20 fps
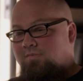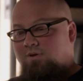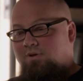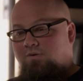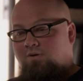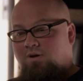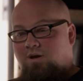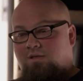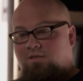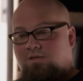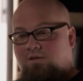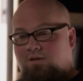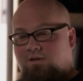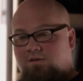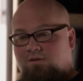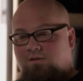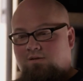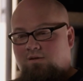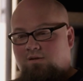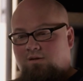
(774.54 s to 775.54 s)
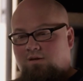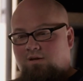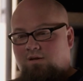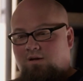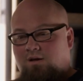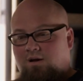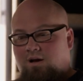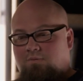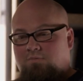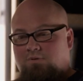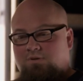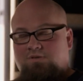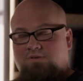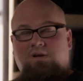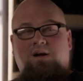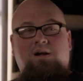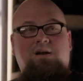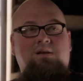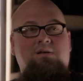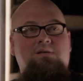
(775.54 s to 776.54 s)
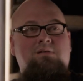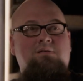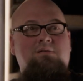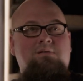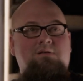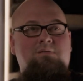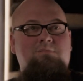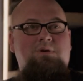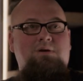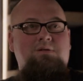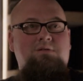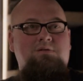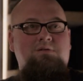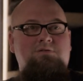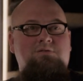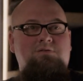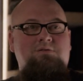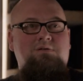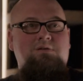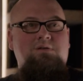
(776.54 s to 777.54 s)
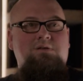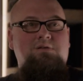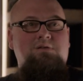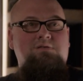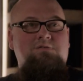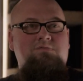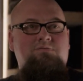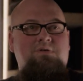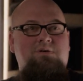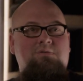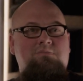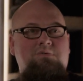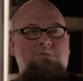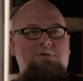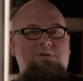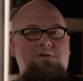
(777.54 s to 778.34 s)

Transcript: anyway, I think I'm excited about the journey as a family.